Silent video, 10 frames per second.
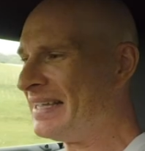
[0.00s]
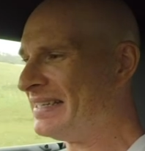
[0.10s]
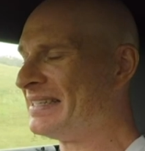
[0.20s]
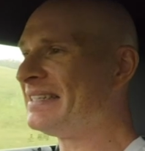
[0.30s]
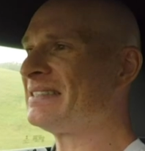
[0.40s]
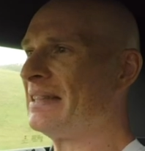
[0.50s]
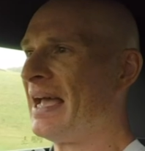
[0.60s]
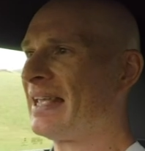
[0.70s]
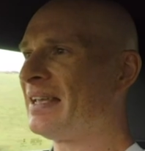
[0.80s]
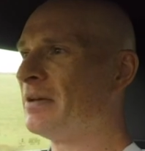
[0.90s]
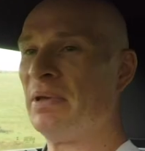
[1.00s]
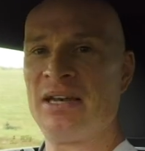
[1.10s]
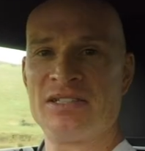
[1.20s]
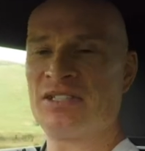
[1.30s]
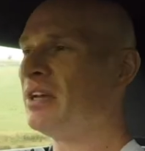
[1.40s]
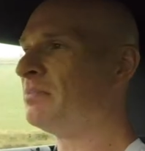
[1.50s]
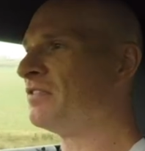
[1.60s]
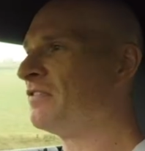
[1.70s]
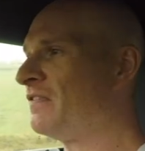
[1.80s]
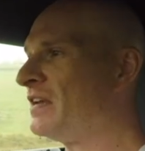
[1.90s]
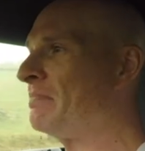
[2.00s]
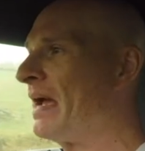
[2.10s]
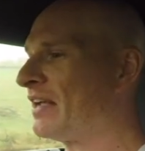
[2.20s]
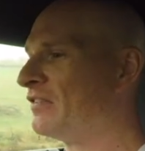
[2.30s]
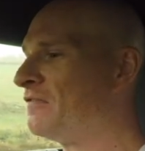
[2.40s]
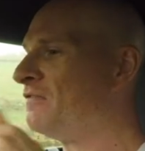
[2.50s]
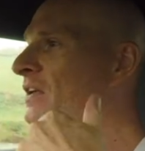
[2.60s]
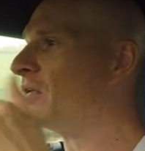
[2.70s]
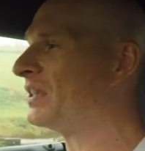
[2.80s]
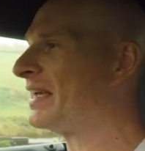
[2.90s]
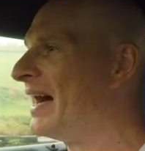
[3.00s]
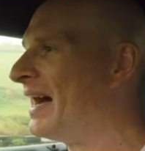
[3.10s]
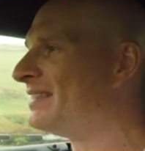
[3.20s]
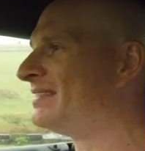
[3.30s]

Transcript: is it is lacking a bit in terms of feedback and feel. The car